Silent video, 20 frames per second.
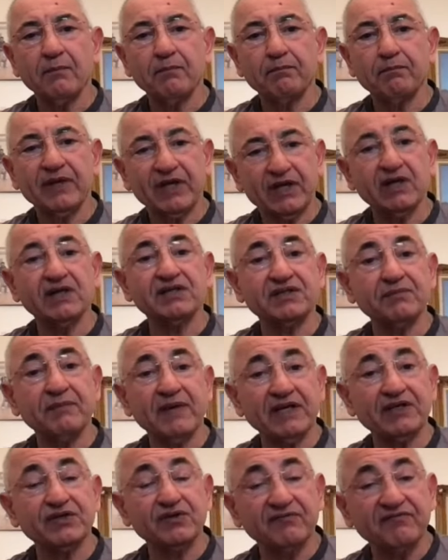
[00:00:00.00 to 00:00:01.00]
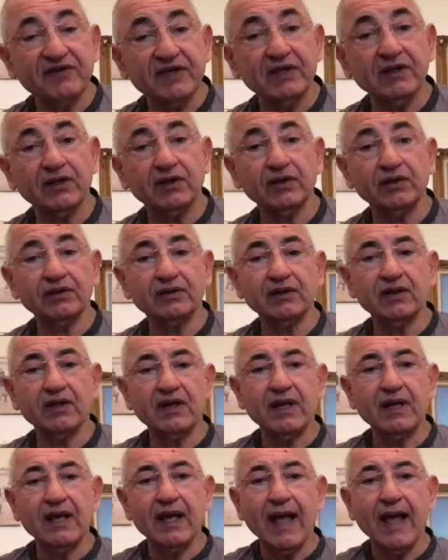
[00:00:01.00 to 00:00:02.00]
because it makes you feel good.
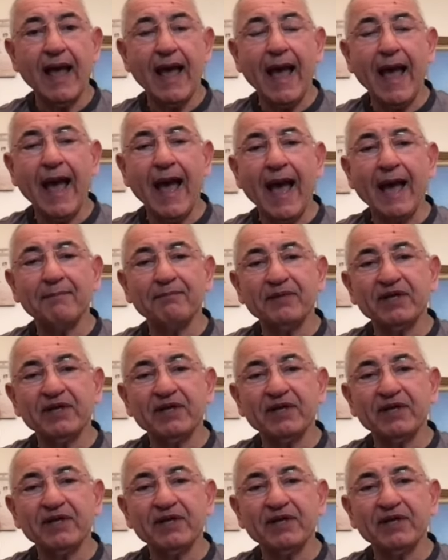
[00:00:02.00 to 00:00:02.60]
And